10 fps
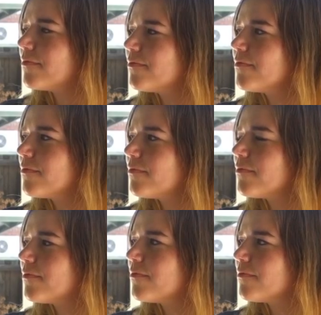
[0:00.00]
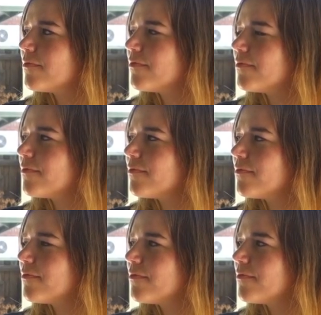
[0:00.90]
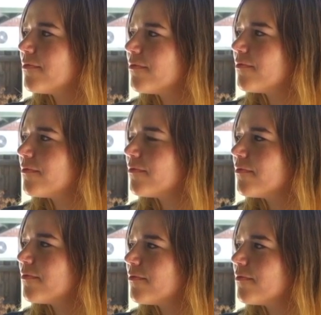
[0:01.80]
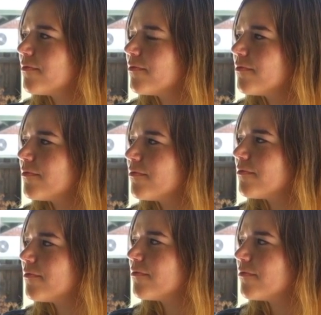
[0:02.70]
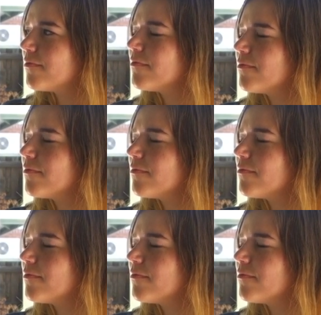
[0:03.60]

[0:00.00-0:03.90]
[no speech]